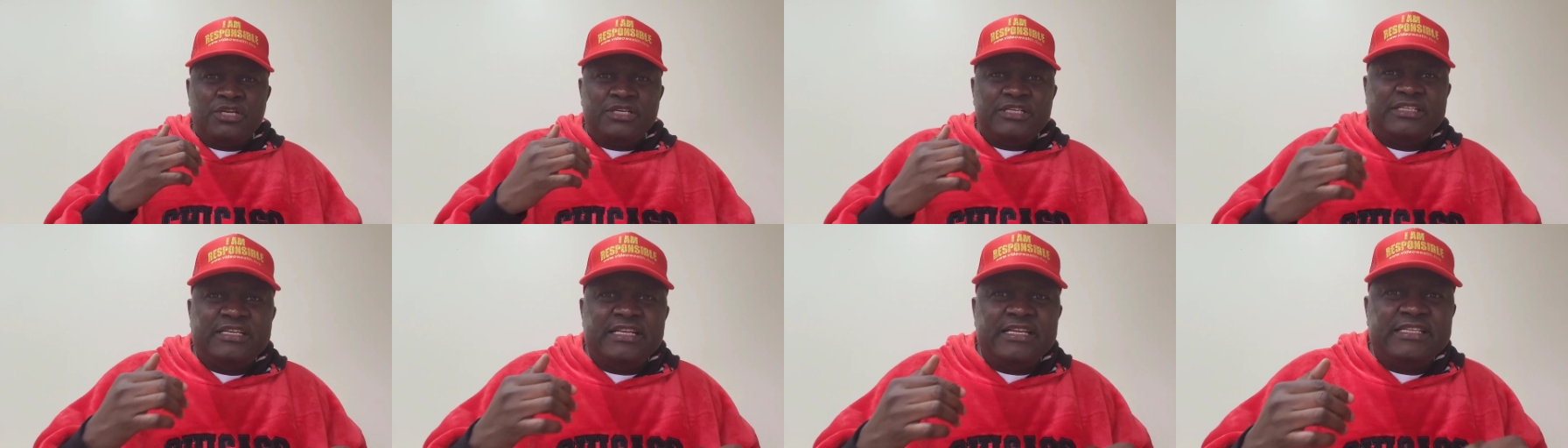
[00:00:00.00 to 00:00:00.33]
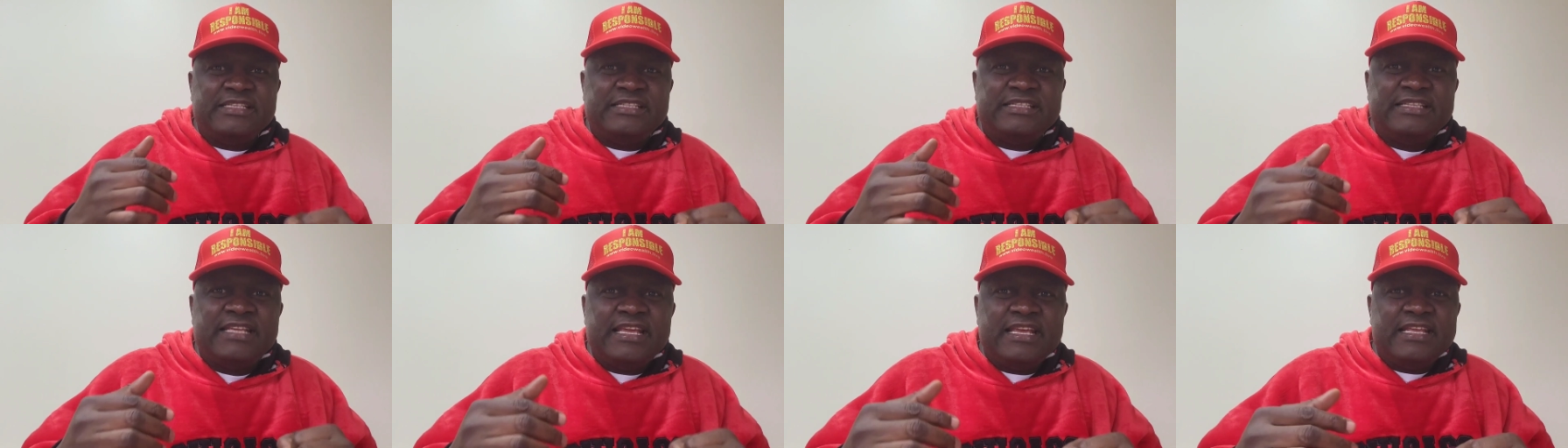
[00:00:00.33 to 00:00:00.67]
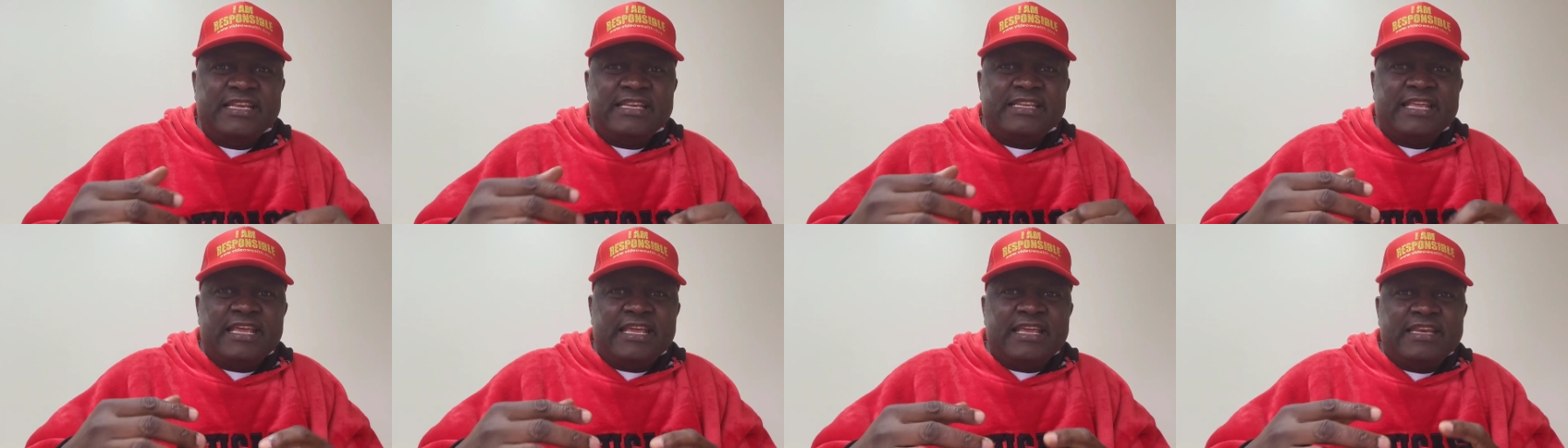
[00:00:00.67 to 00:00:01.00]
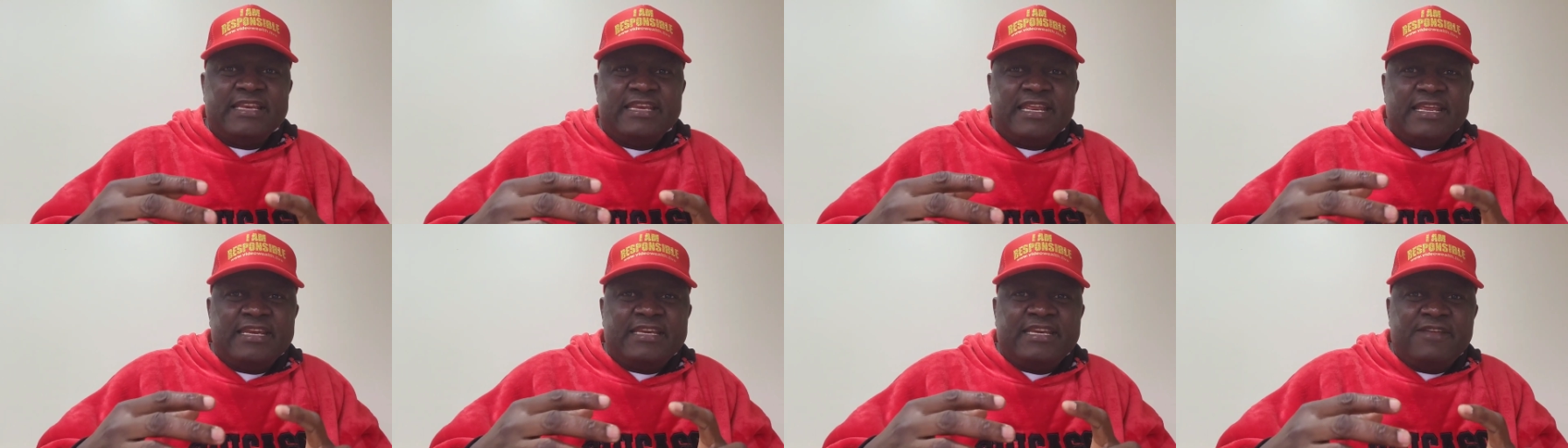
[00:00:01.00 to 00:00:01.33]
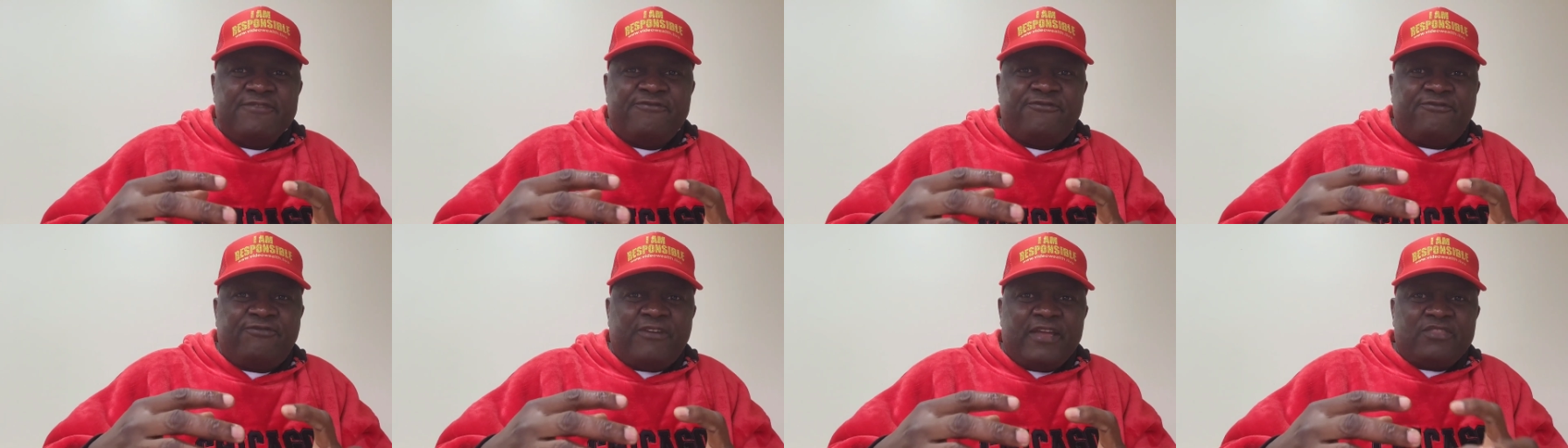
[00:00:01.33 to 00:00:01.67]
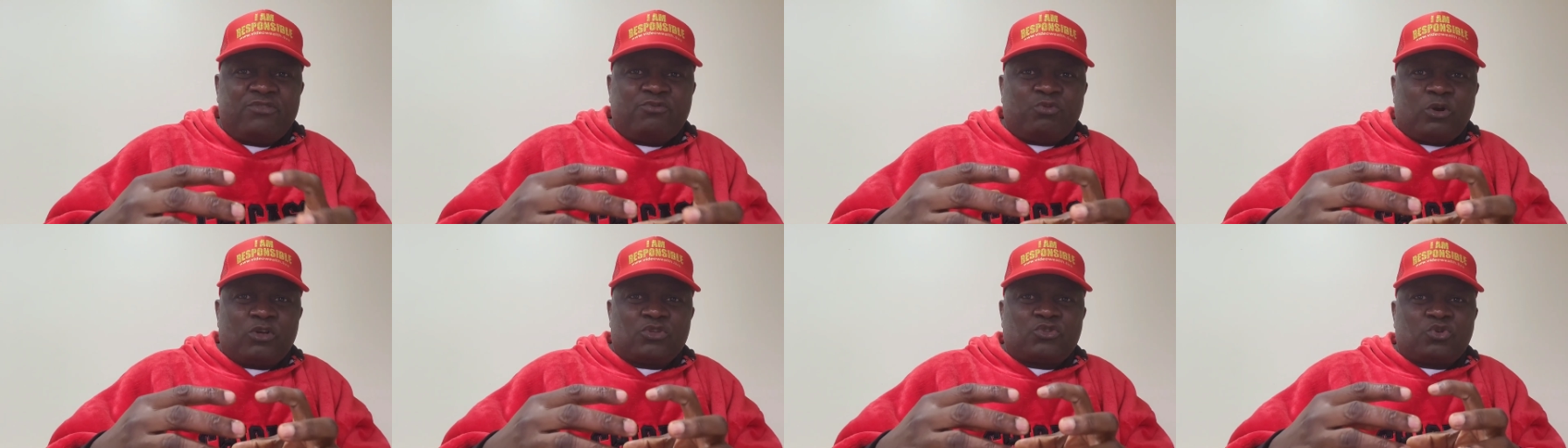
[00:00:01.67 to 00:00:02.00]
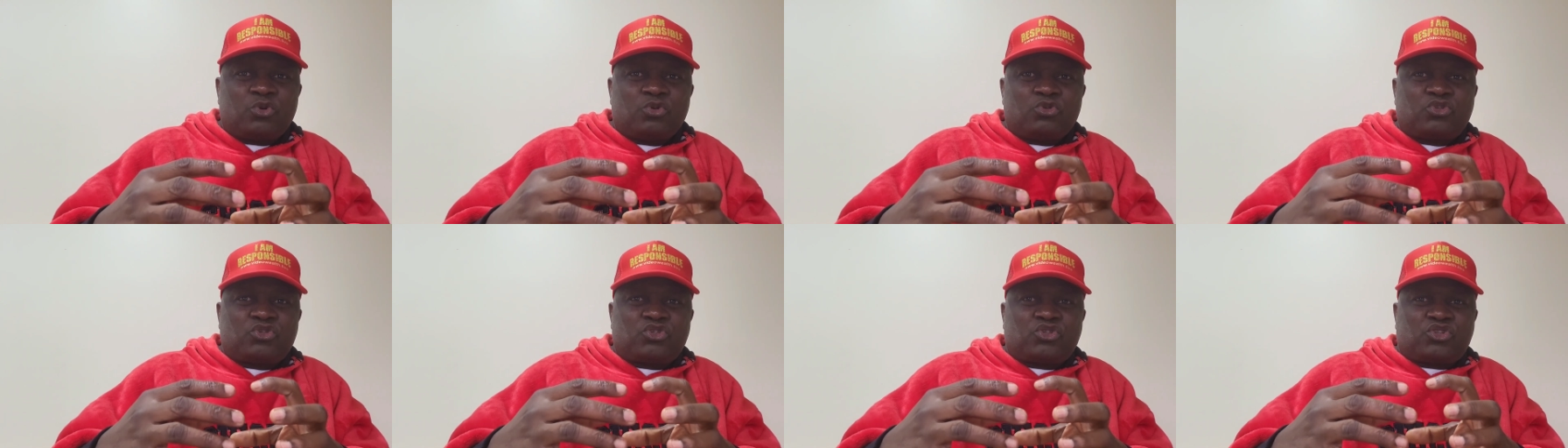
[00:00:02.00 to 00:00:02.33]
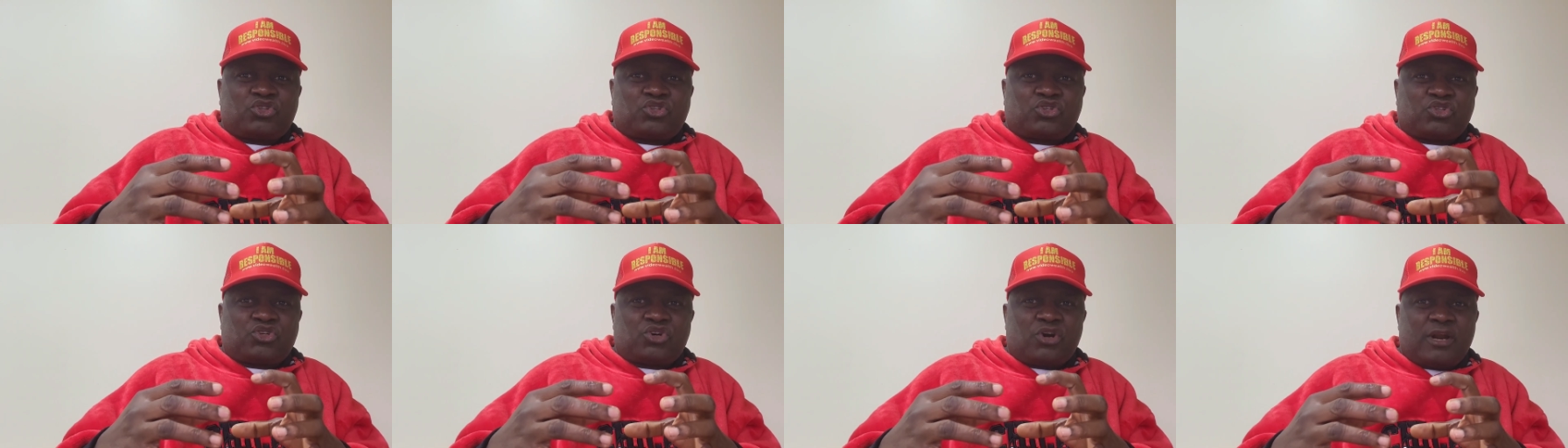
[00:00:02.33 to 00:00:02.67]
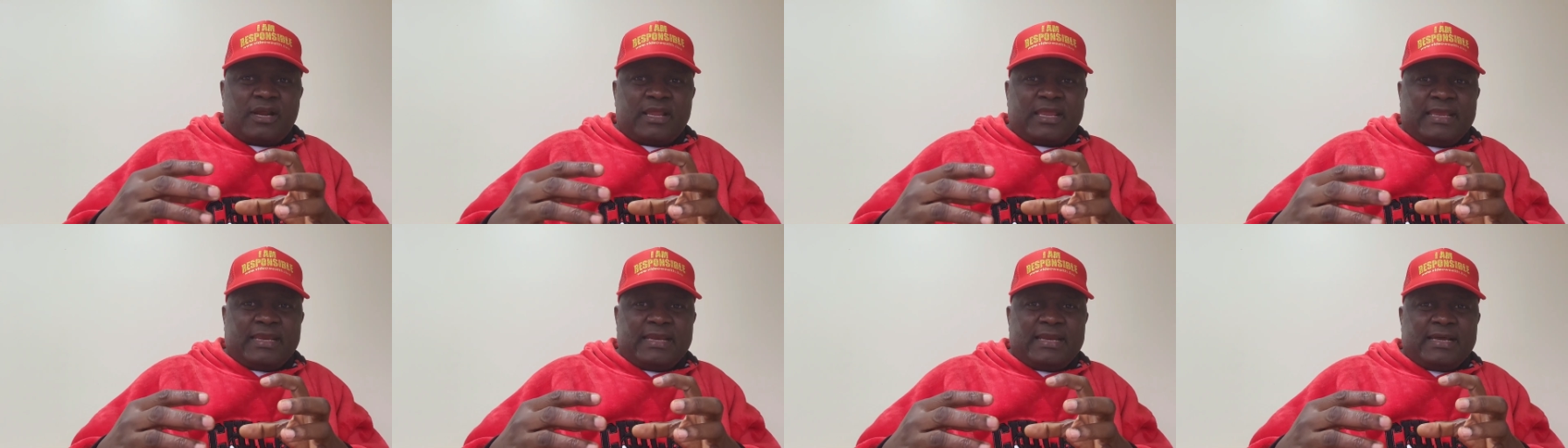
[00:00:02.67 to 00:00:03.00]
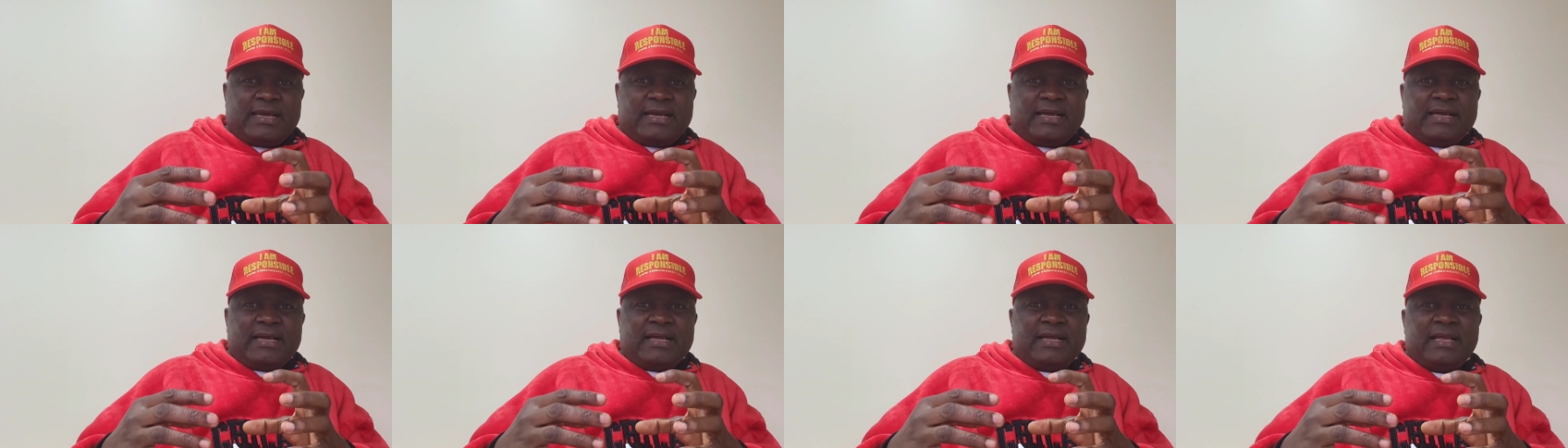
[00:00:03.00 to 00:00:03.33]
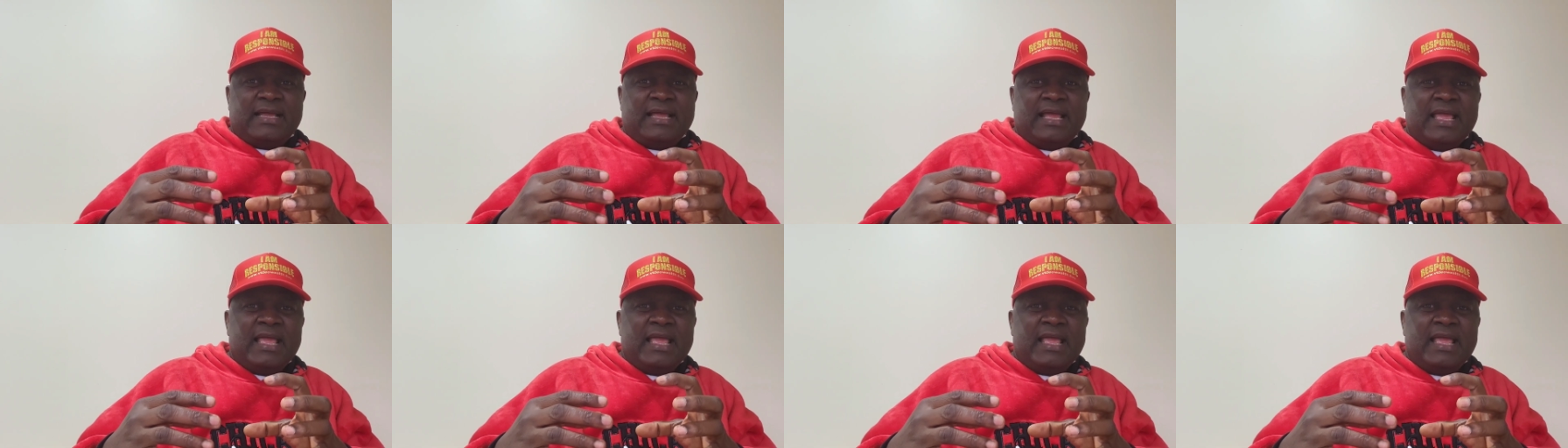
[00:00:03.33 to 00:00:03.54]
The, the, the, the, the faith was so strong in her.